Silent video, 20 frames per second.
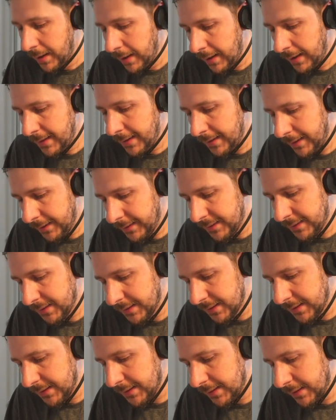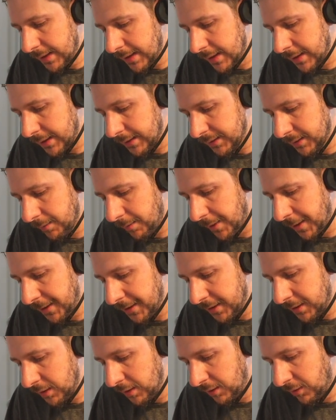That's yeah, something
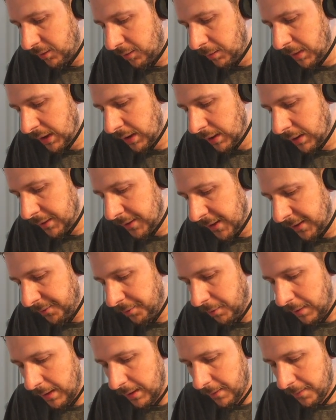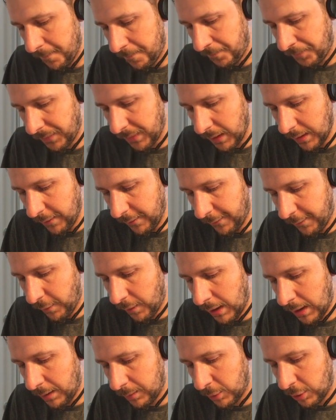that needs to be dealt with.
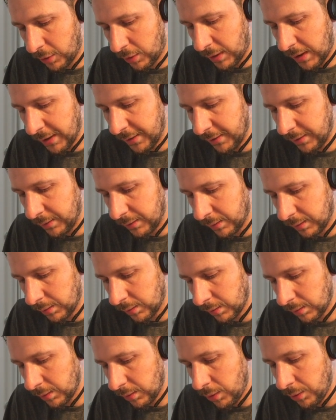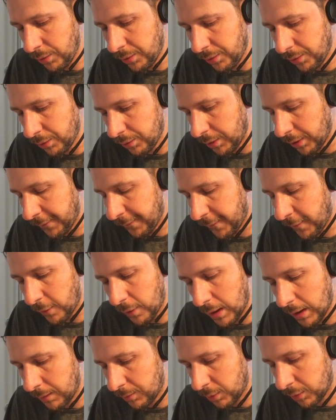4 armor and no, not
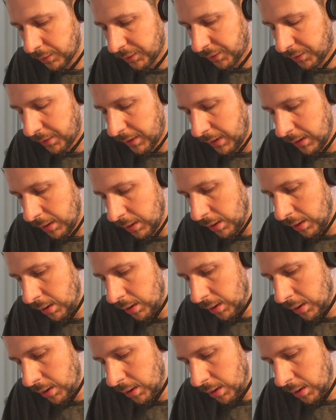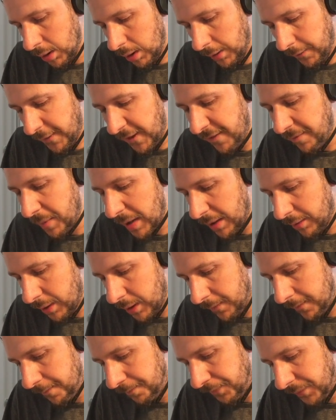4 armor. Sorry, 5
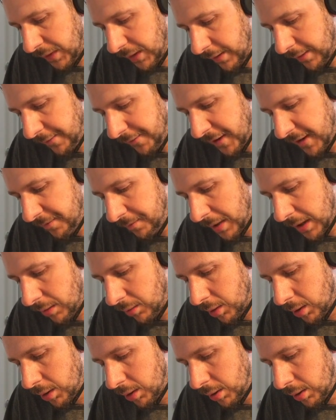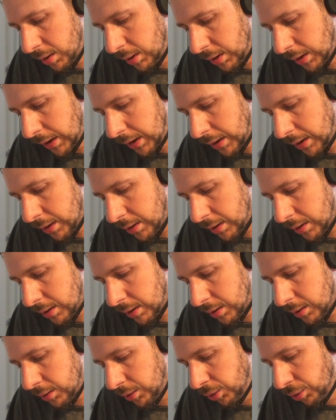power. 5 power,
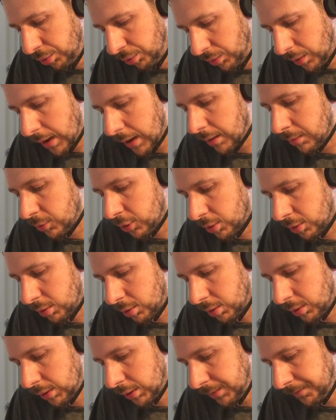2 armor.